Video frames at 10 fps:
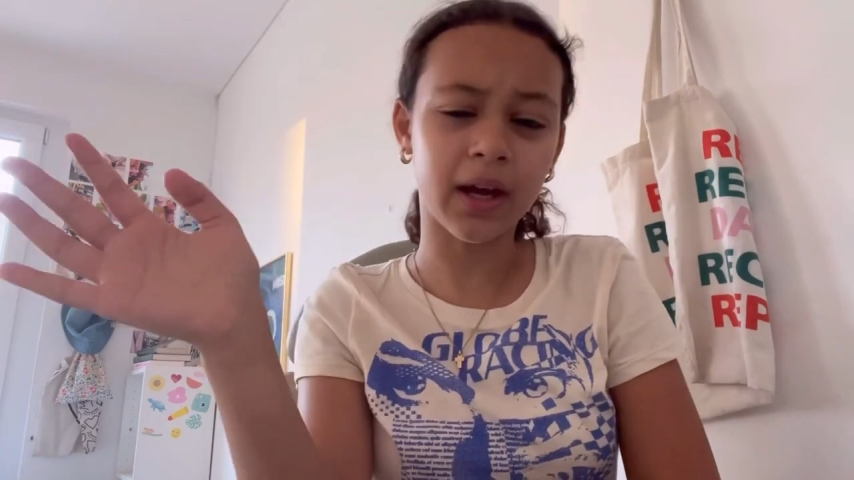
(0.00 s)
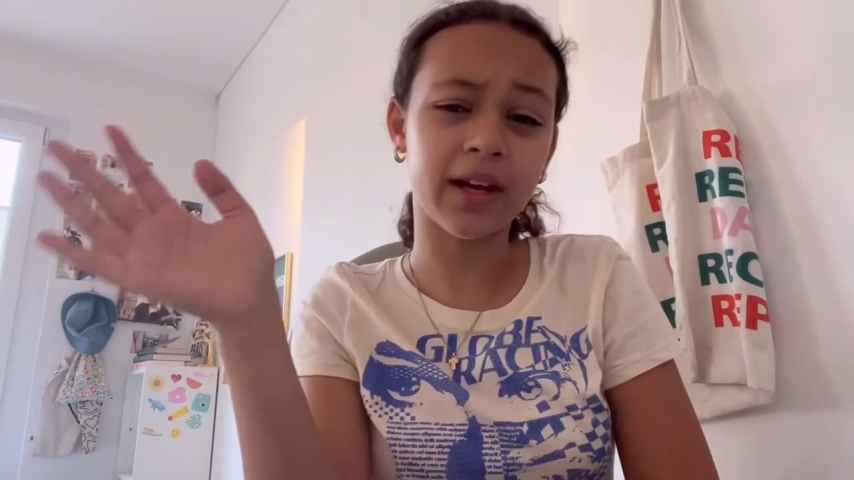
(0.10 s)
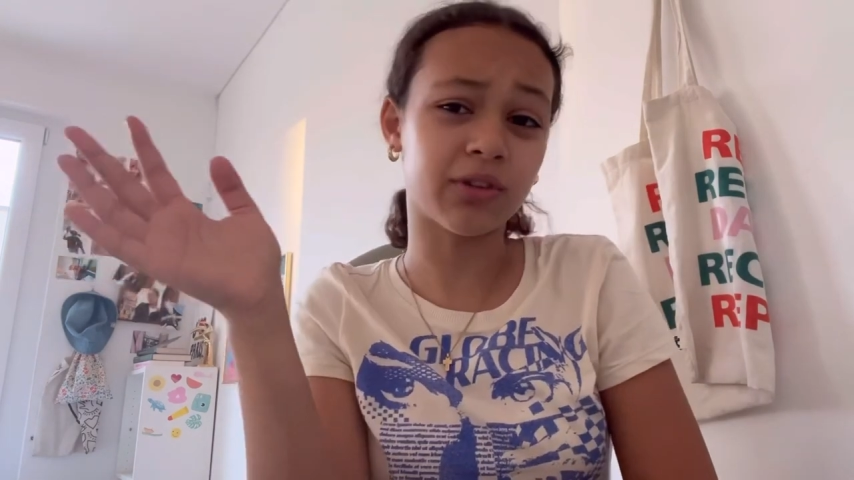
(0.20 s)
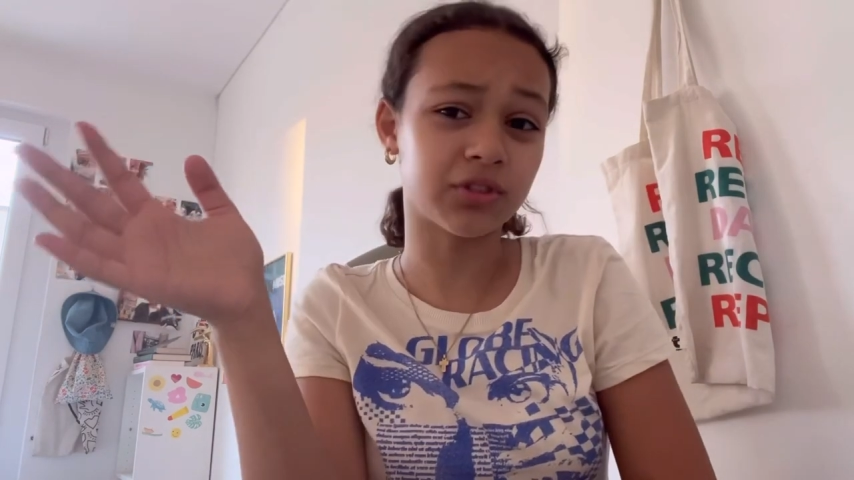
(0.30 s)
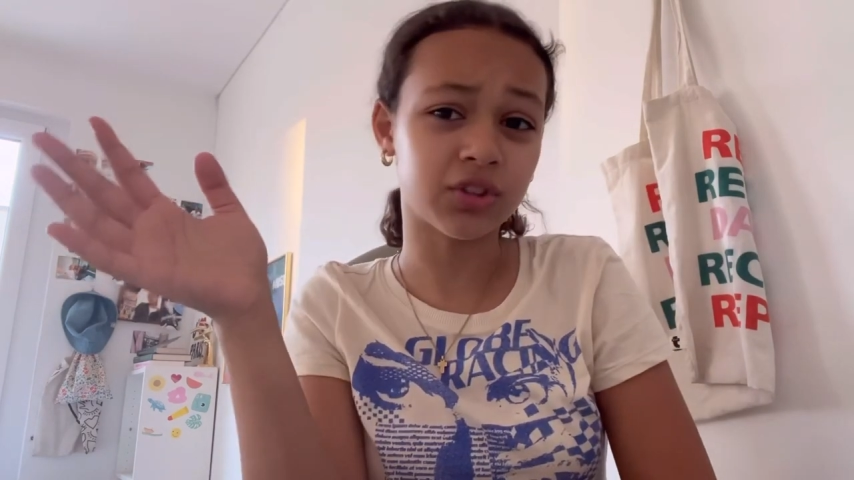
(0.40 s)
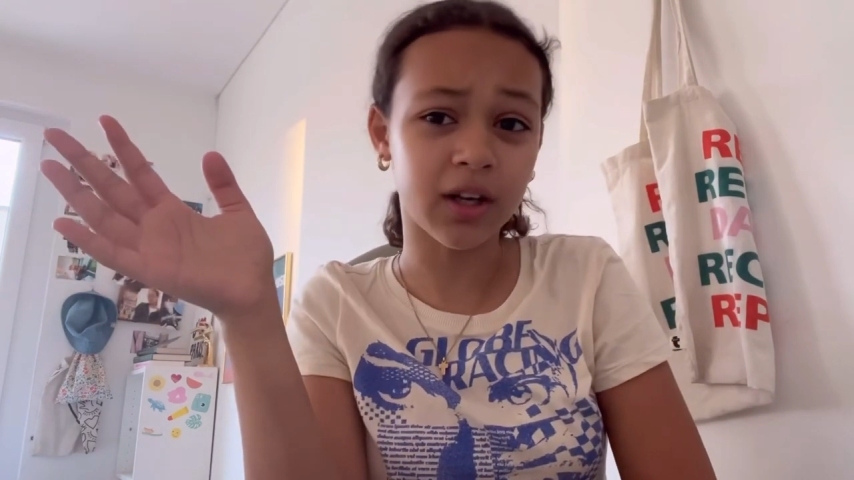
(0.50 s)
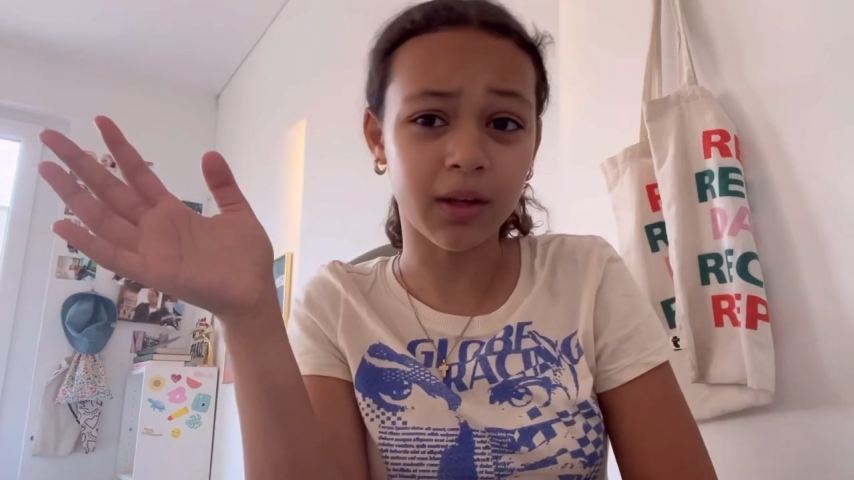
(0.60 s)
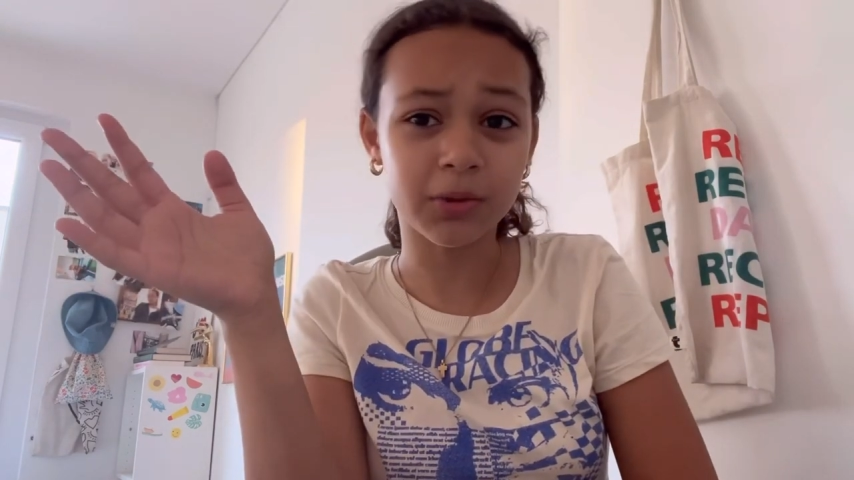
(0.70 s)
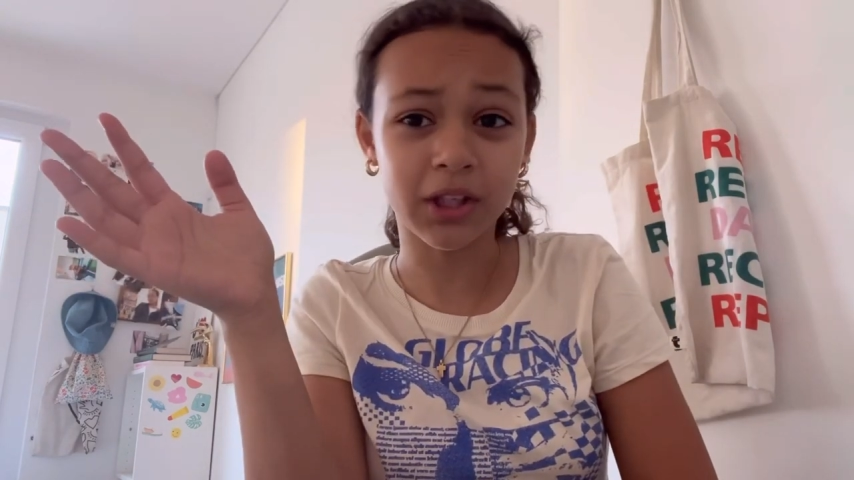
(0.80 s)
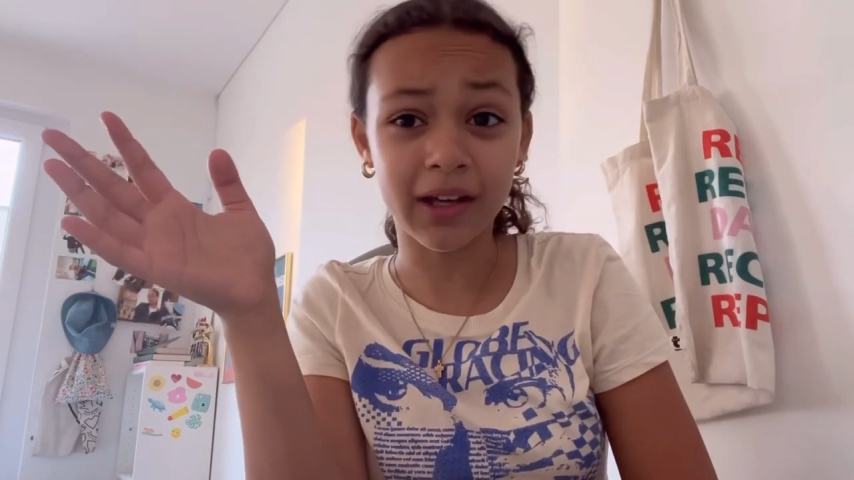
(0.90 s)
I also try and
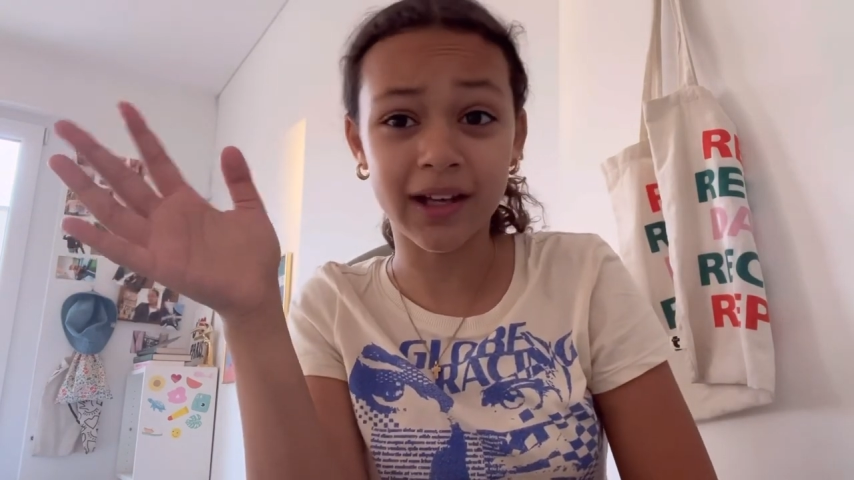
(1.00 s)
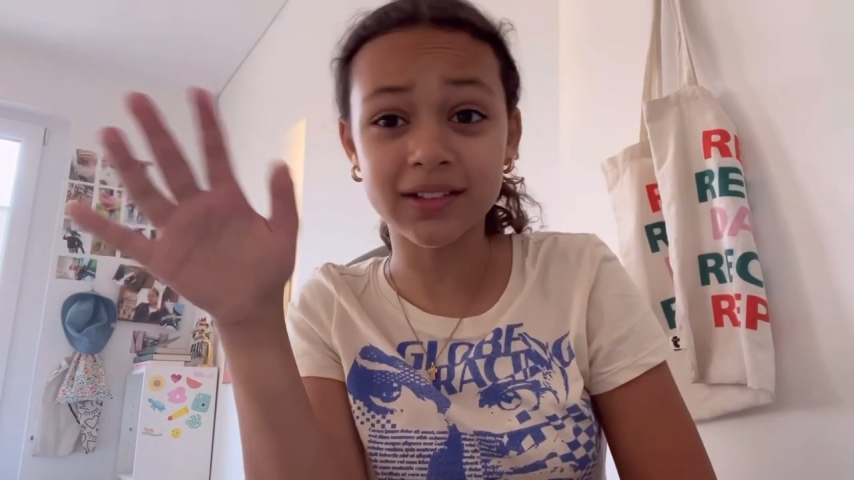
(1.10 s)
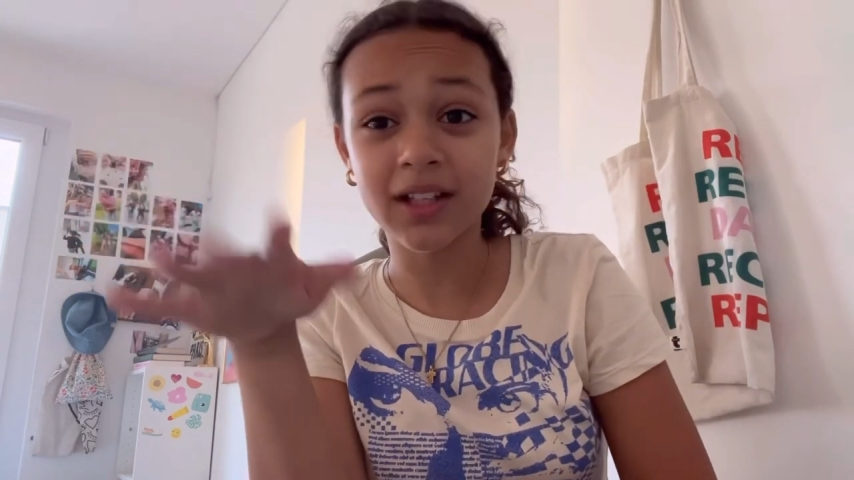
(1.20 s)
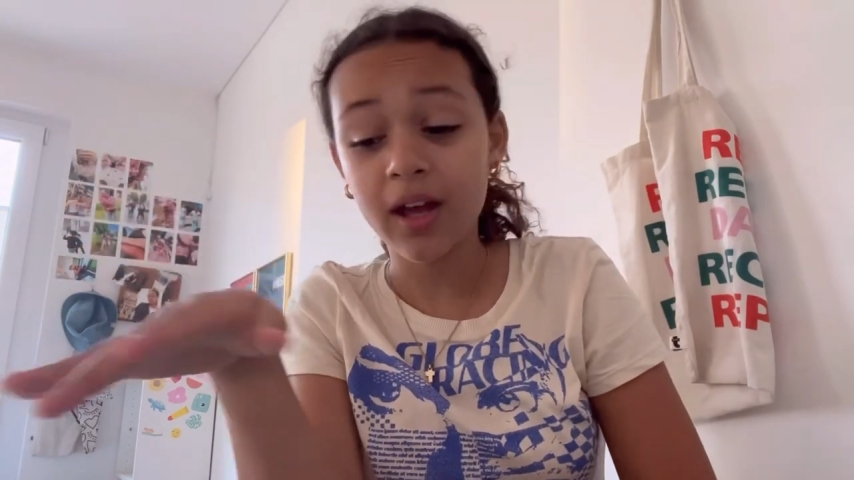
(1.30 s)
update you guys